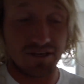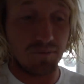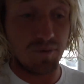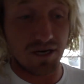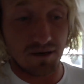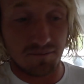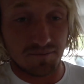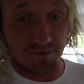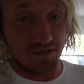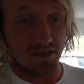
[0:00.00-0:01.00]
going to pick
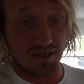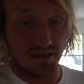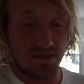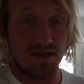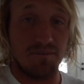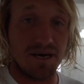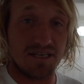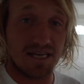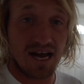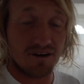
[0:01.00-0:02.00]
up a
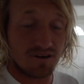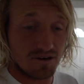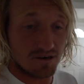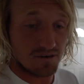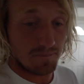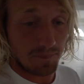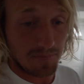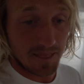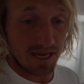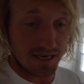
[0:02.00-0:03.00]
bottle of alcohol
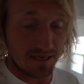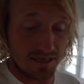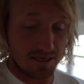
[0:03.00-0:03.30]
and